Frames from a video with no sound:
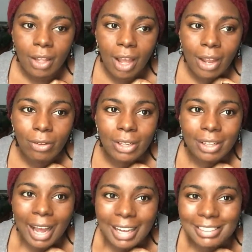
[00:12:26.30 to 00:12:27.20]
I only
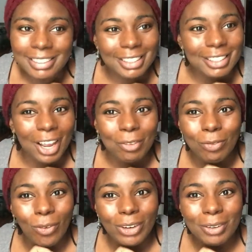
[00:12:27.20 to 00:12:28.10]
lasted like
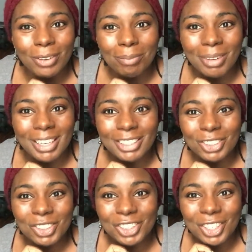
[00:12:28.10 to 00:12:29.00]
40 minutes
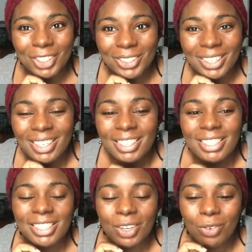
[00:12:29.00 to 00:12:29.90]
or so.
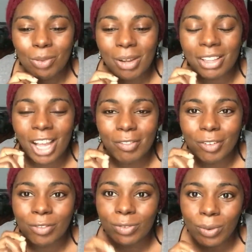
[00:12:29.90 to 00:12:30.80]
So from
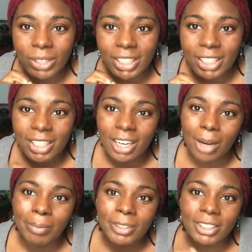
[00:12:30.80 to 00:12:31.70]
11:40
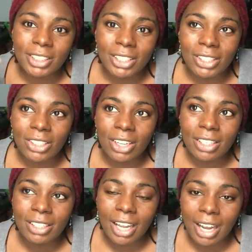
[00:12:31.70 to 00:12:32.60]
up until
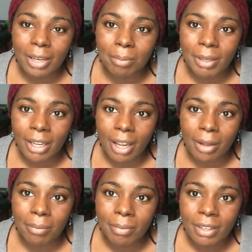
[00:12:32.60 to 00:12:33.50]
9
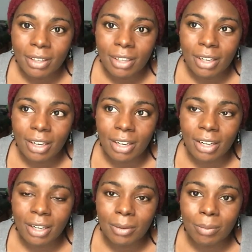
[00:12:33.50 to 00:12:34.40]
p.m.,
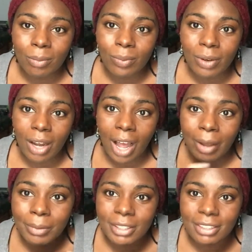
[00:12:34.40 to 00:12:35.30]

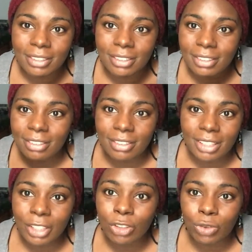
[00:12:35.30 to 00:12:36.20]
I was
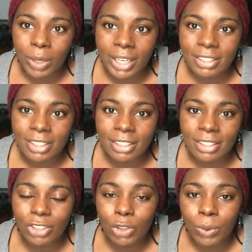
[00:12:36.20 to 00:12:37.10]
in
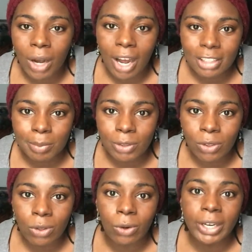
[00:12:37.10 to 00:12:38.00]
transit to a
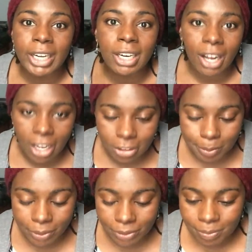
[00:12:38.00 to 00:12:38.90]
hospital or in a
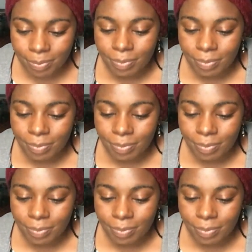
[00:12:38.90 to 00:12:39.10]
hospital.